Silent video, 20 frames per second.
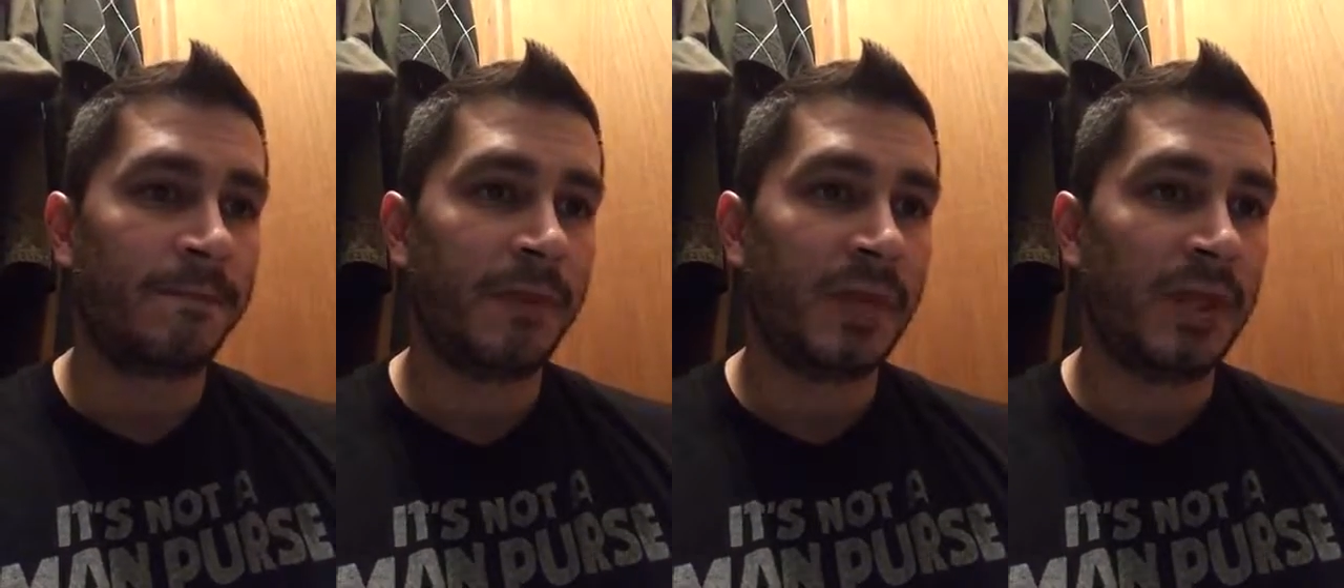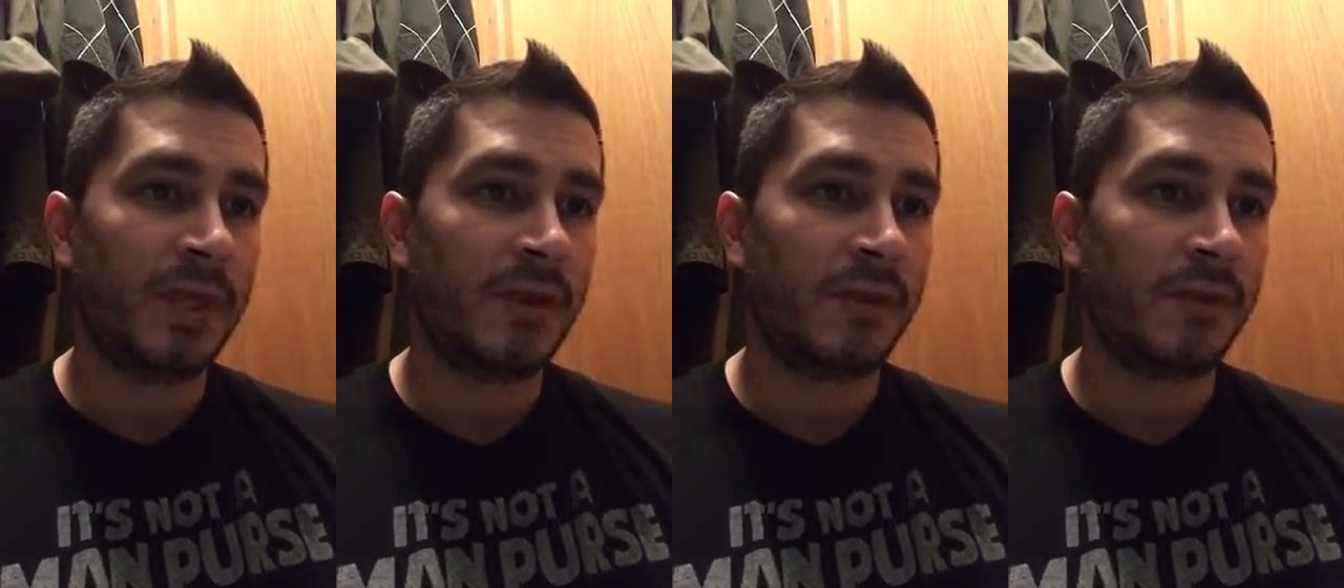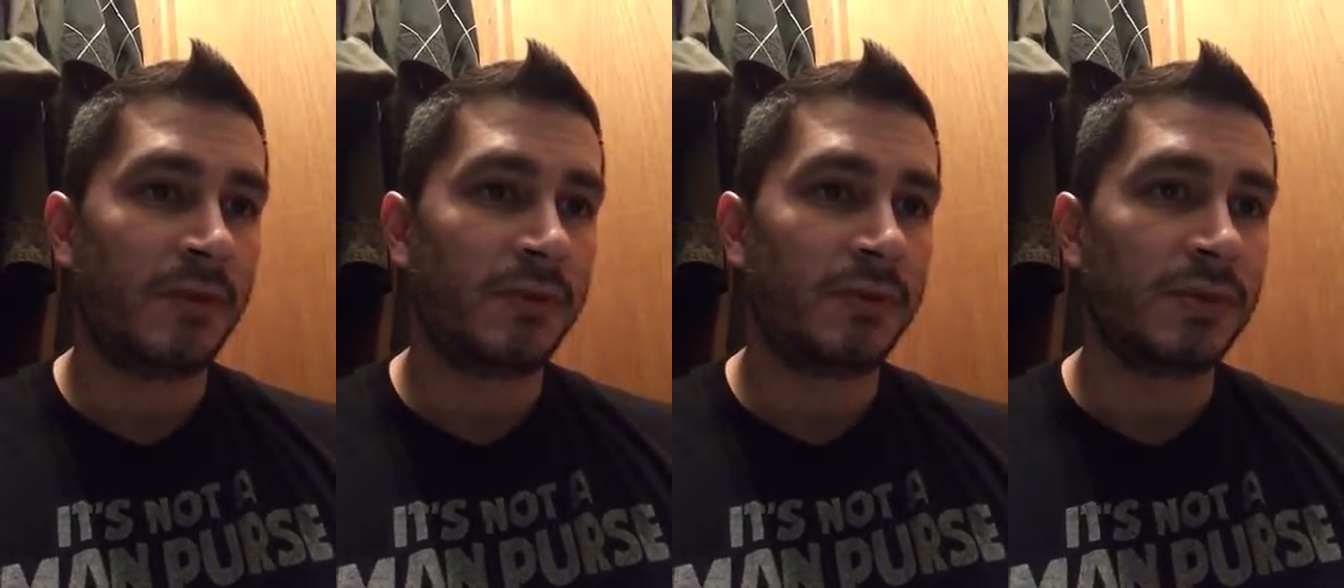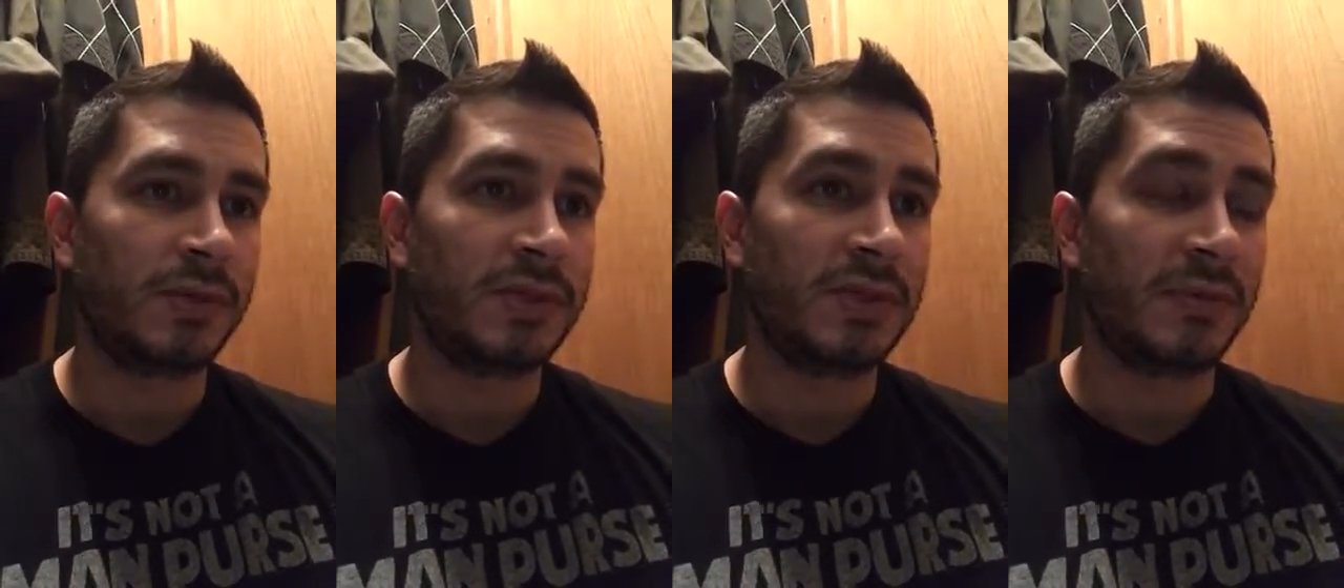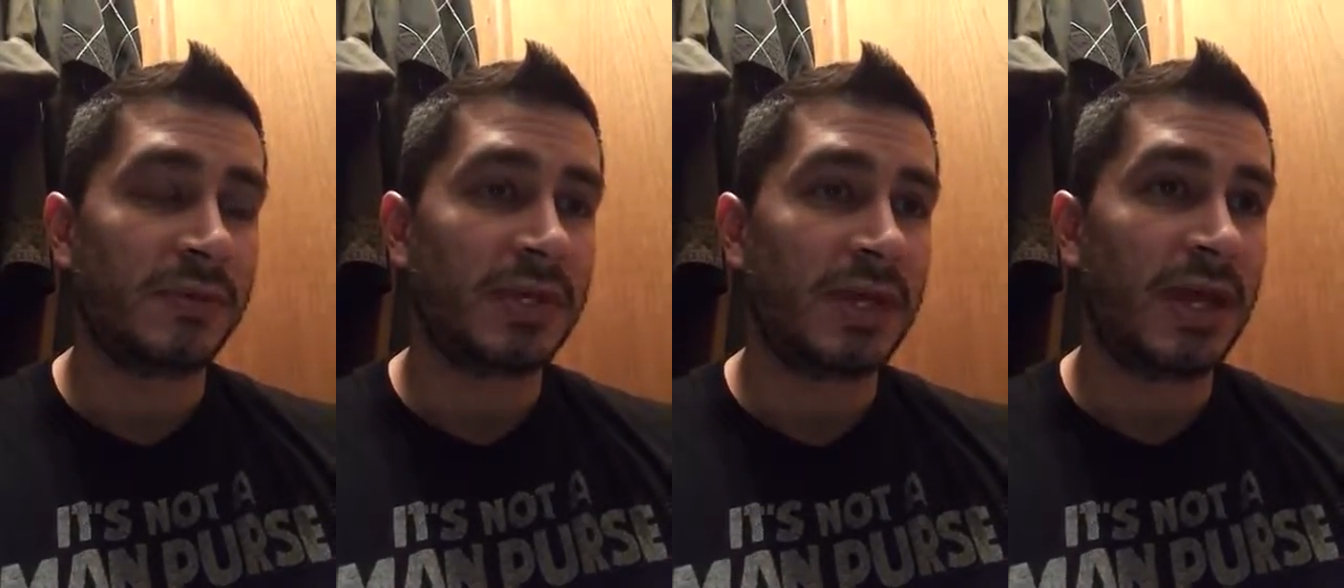You know,
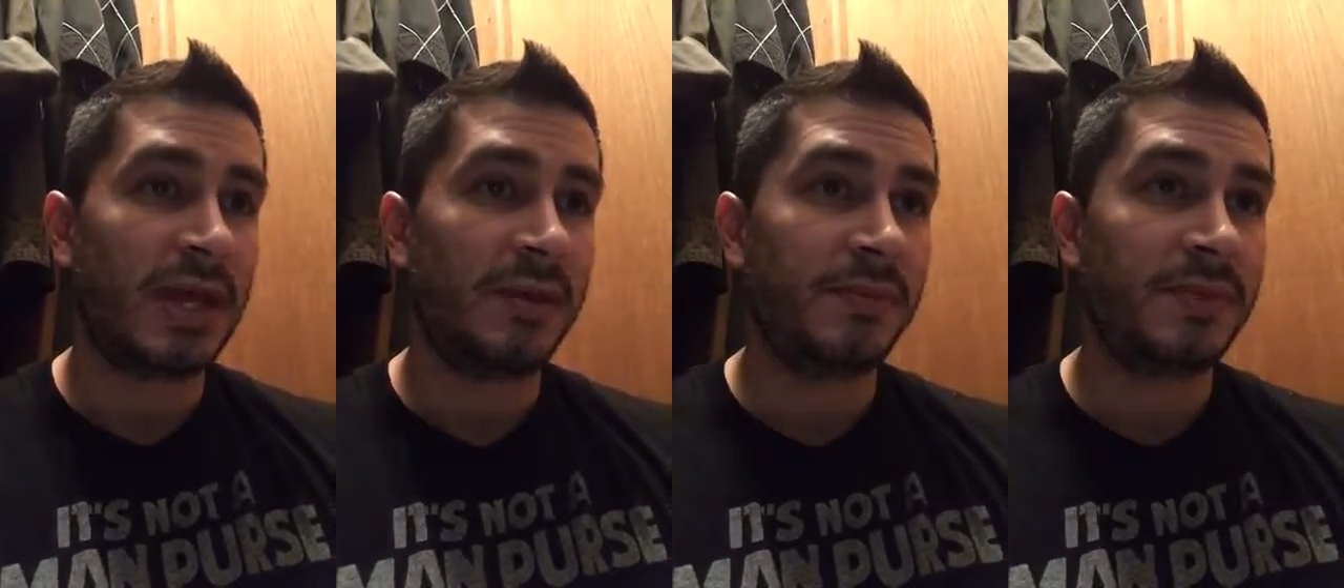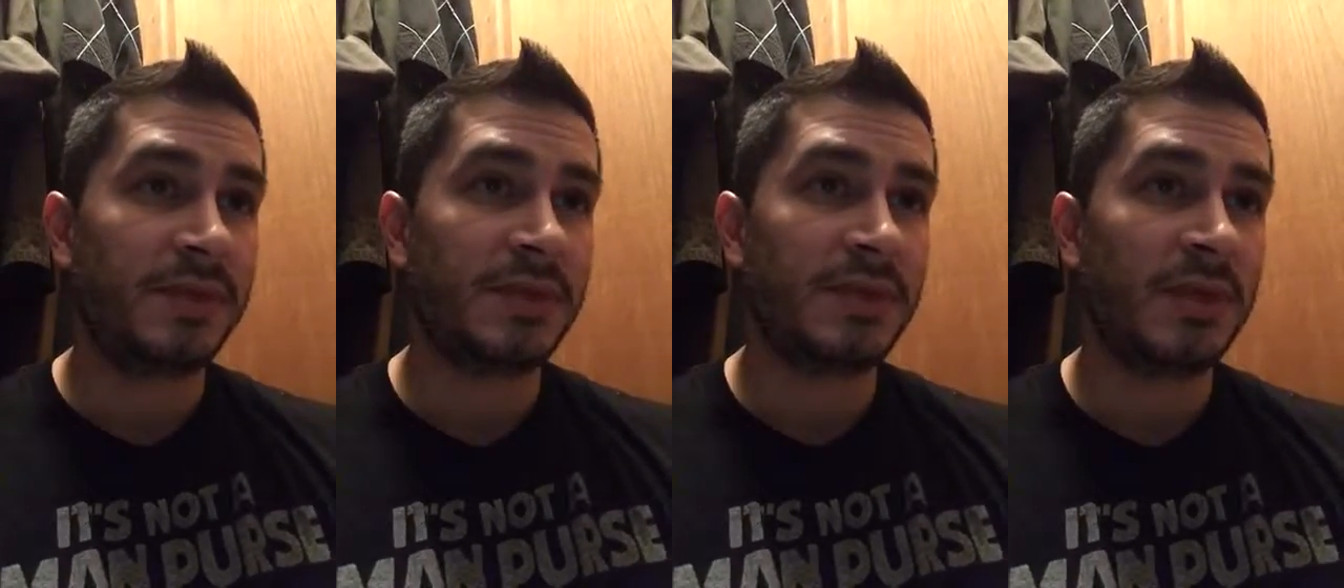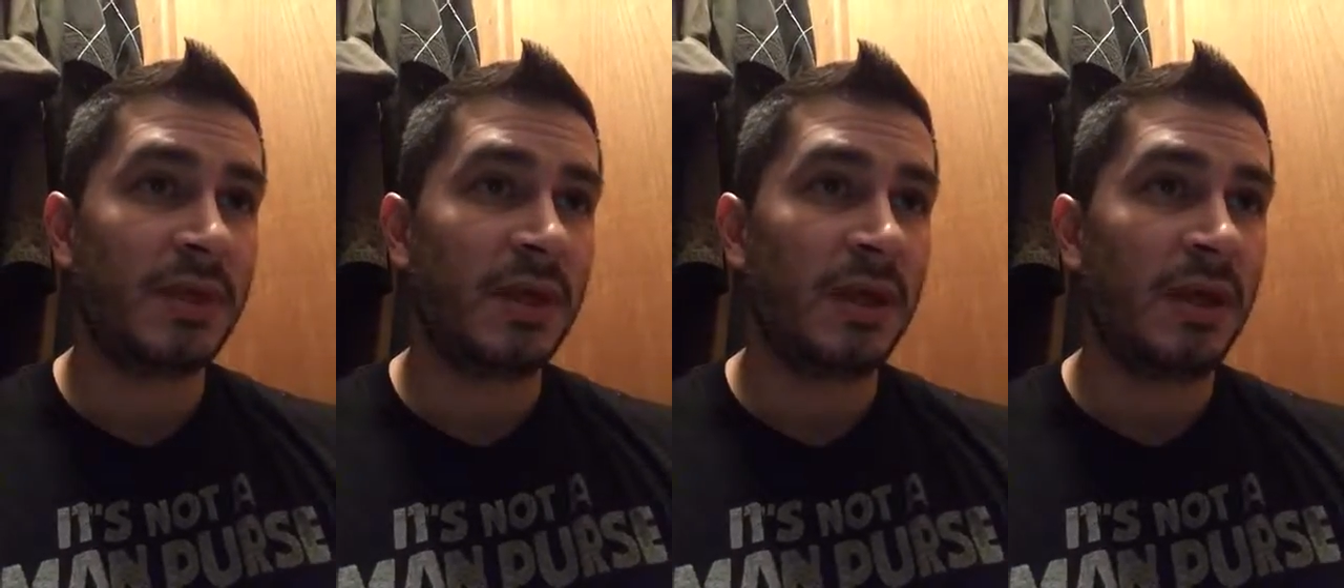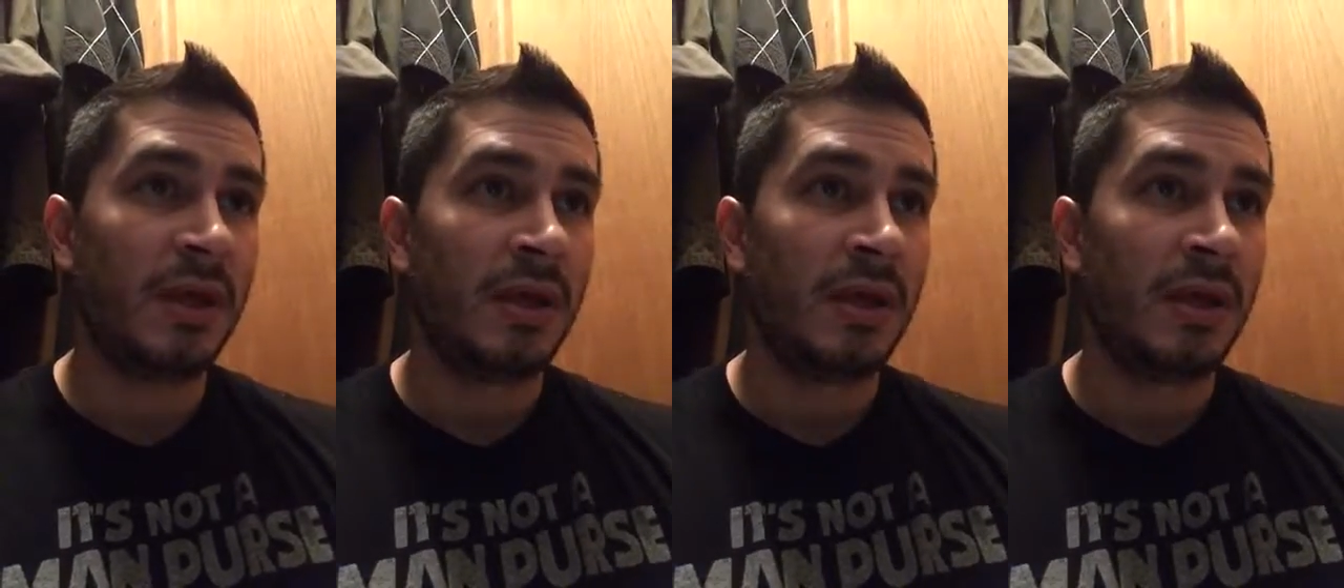sometimes